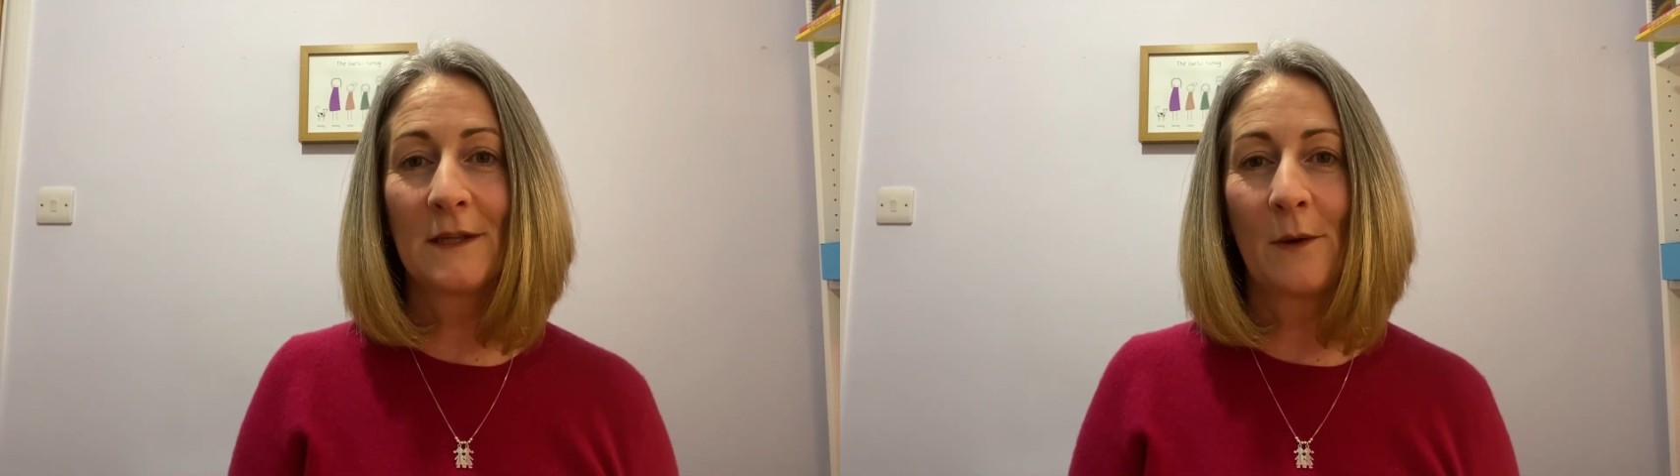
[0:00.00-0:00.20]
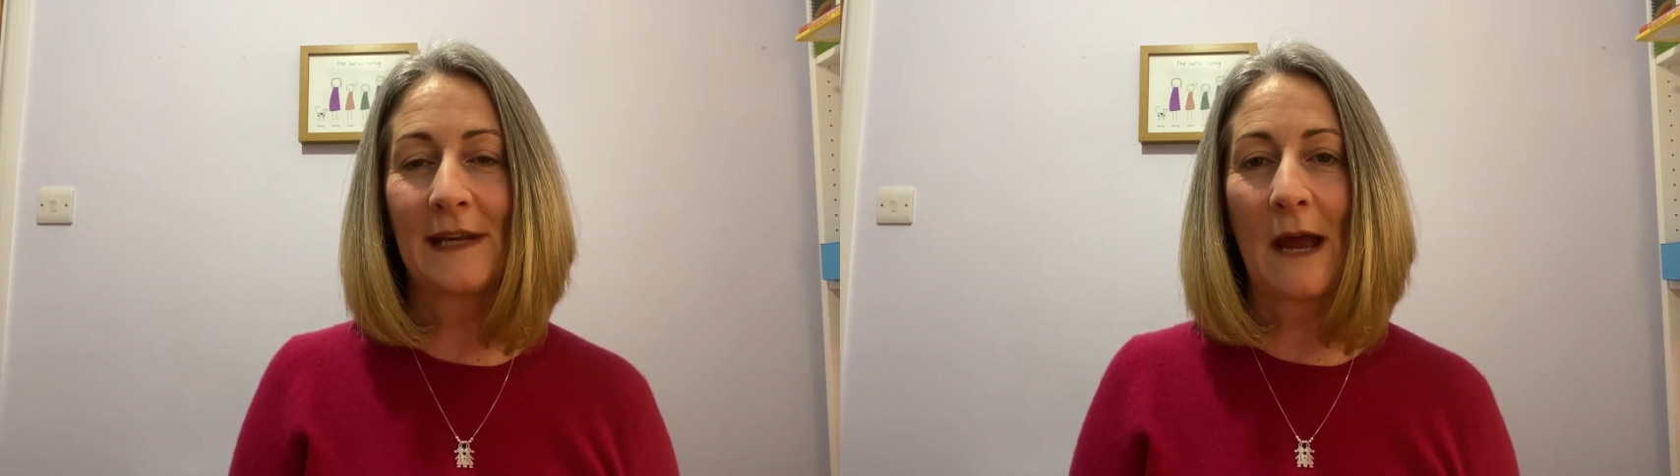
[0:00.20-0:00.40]

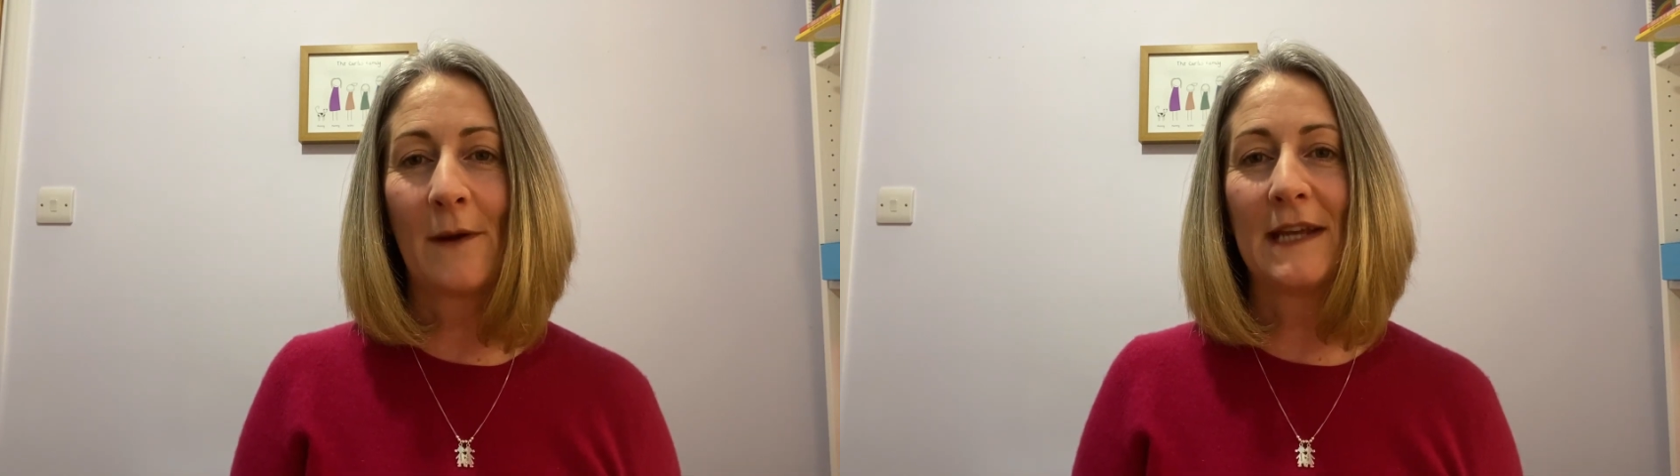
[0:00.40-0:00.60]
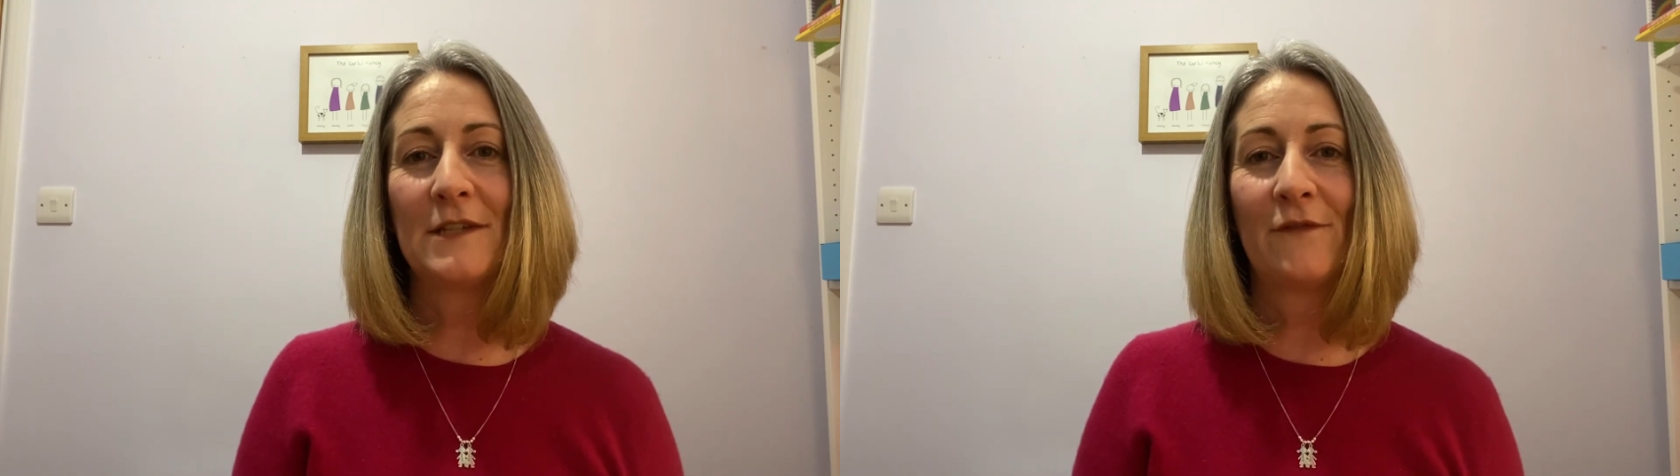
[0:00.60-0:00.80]
who are now
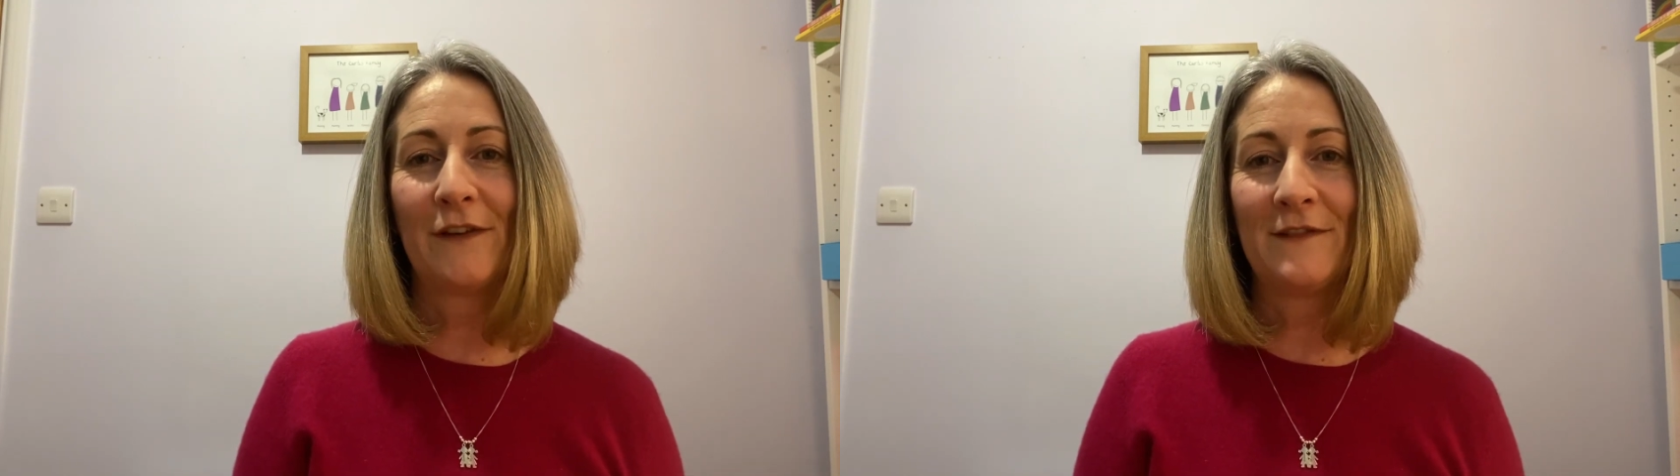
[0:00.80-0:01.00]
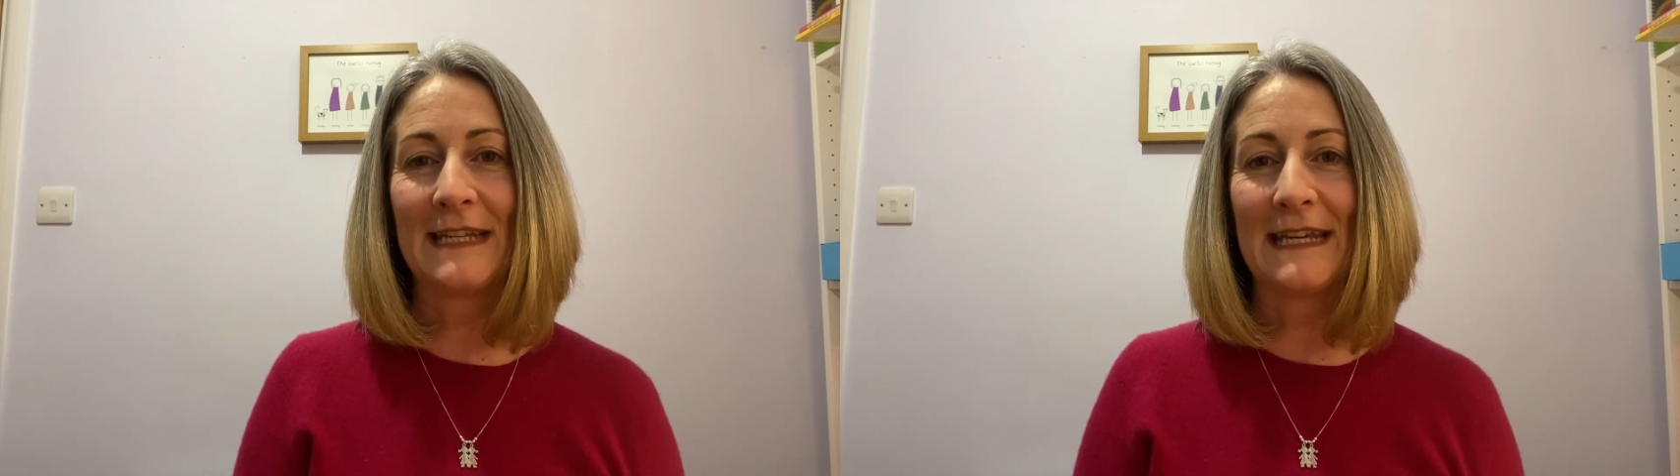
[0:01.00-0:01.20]
aged
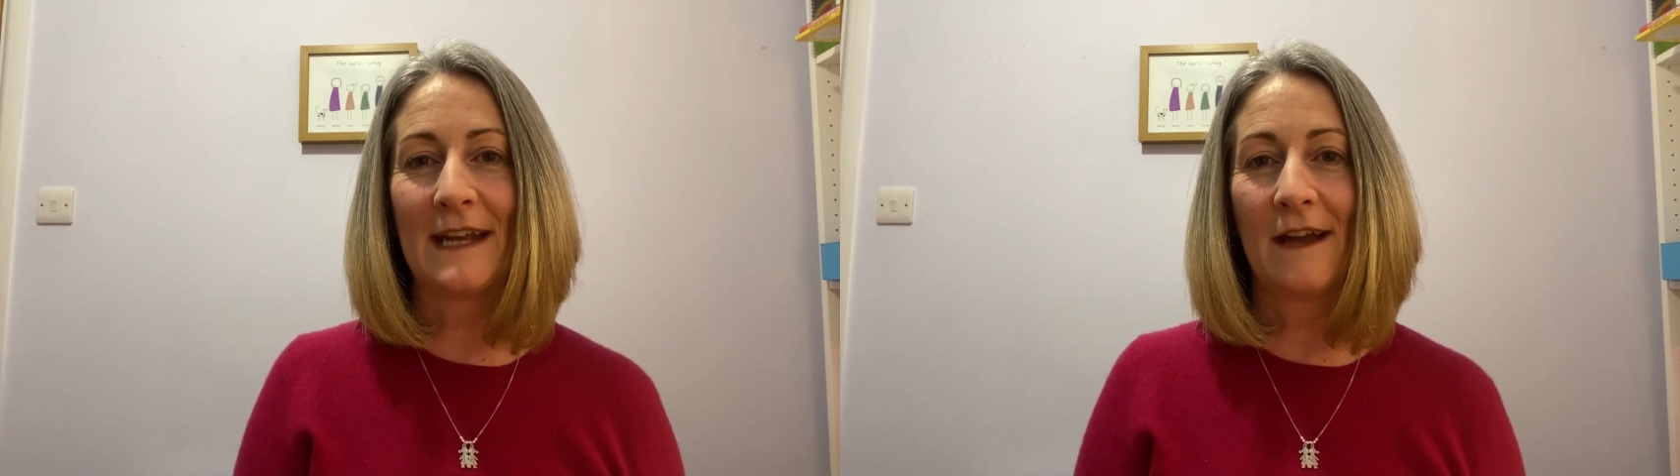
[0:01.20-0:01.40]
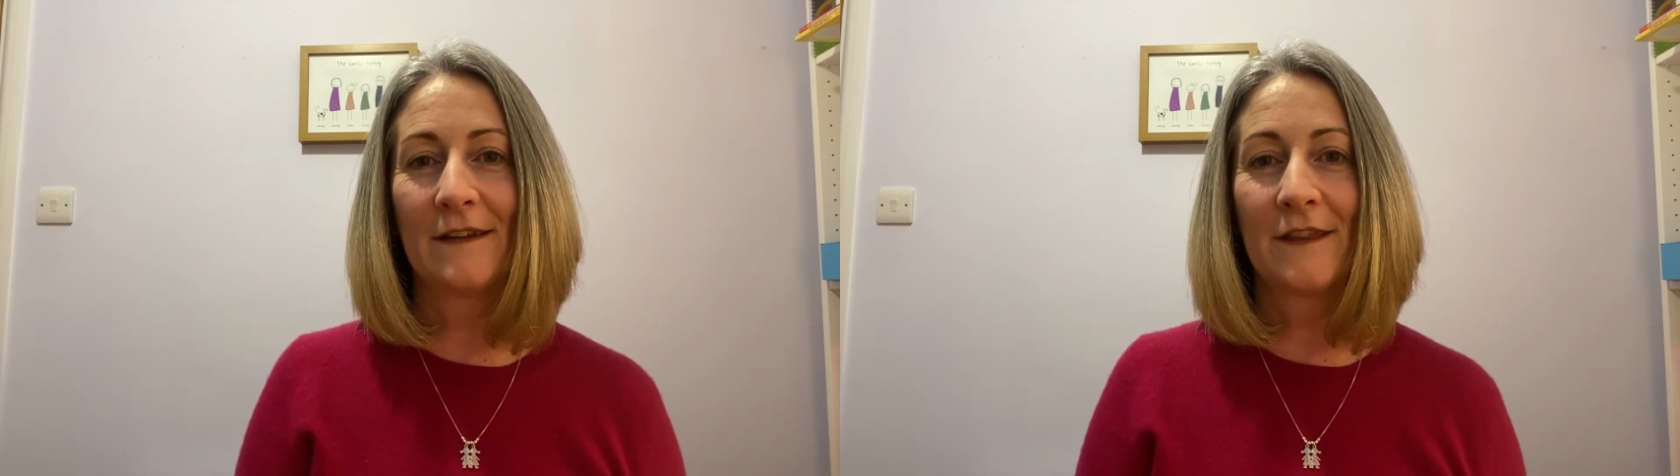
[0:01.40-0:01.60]
15
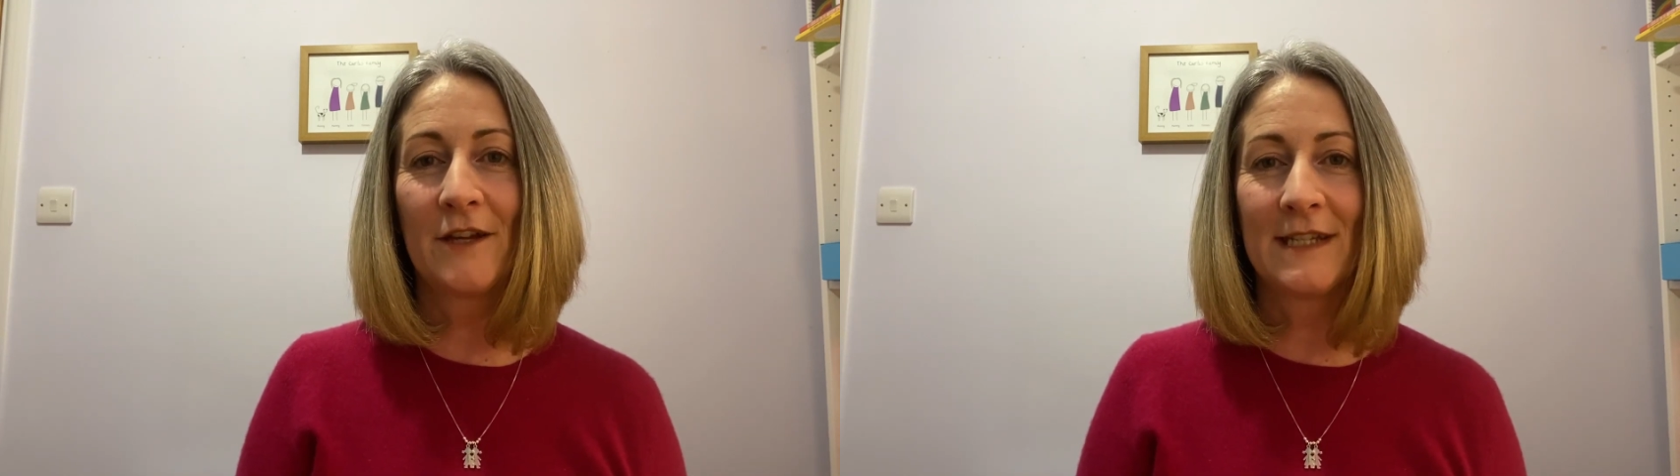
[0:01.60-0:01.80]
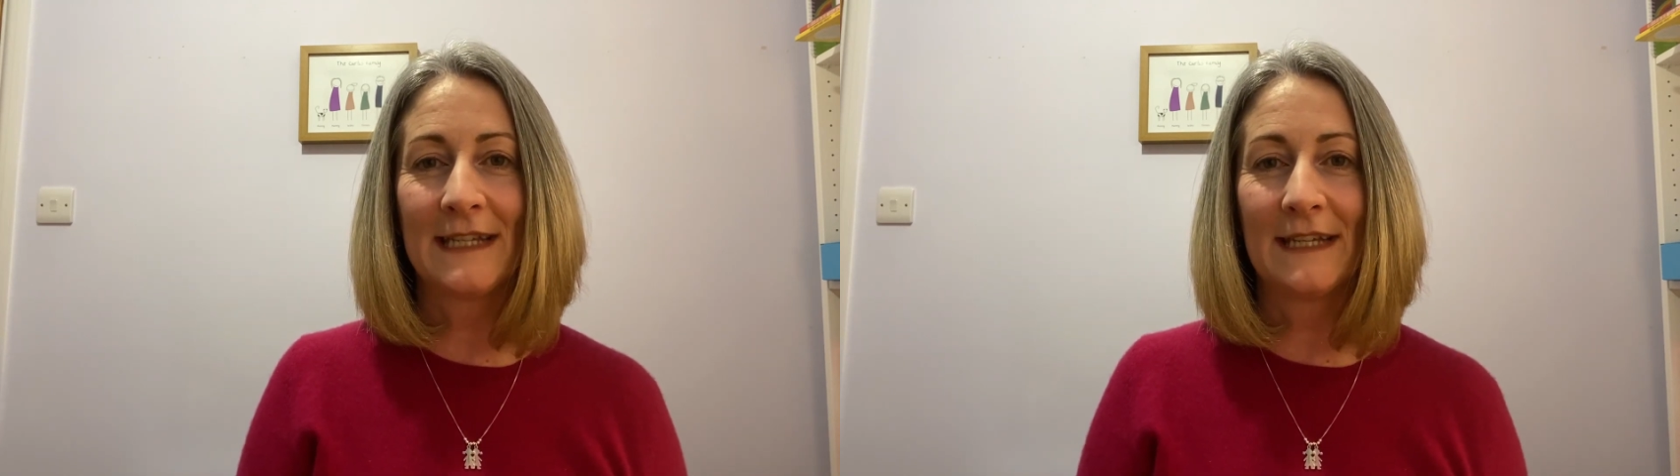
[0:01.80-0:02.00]
and
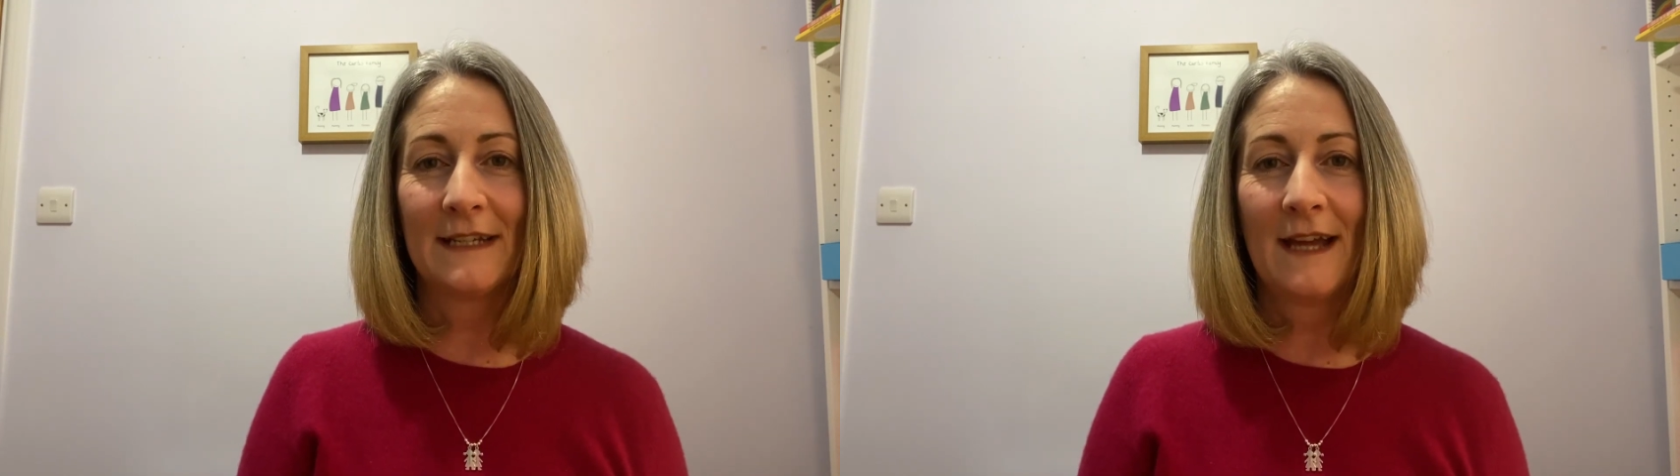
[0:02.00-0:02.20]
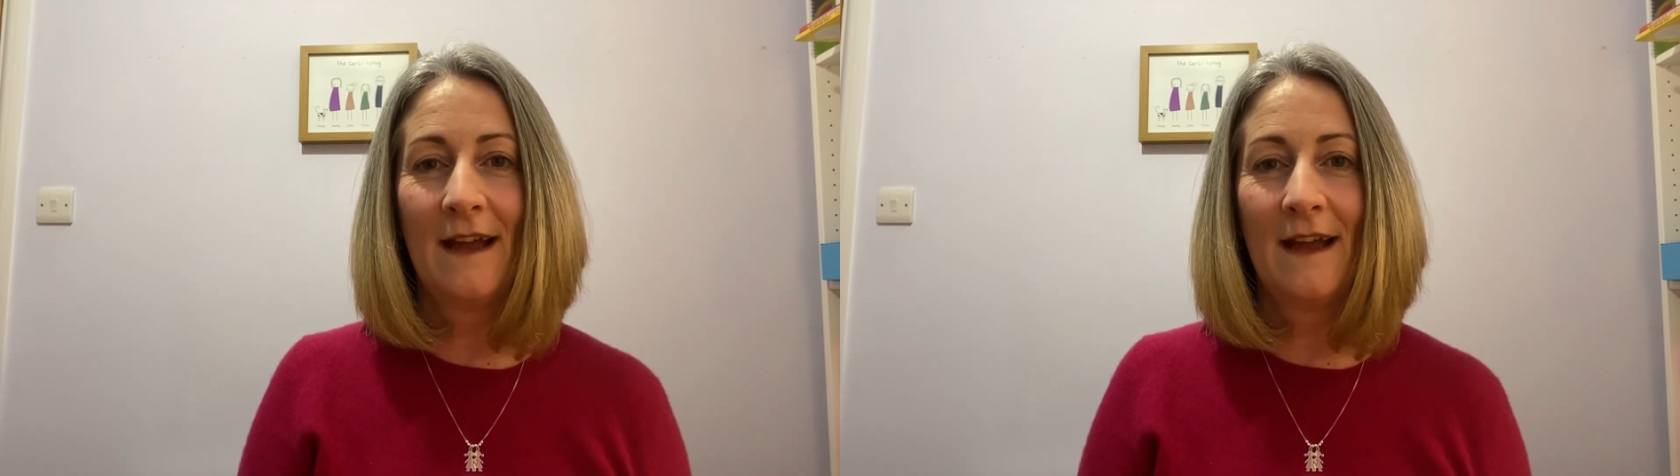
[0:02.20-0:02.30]
13.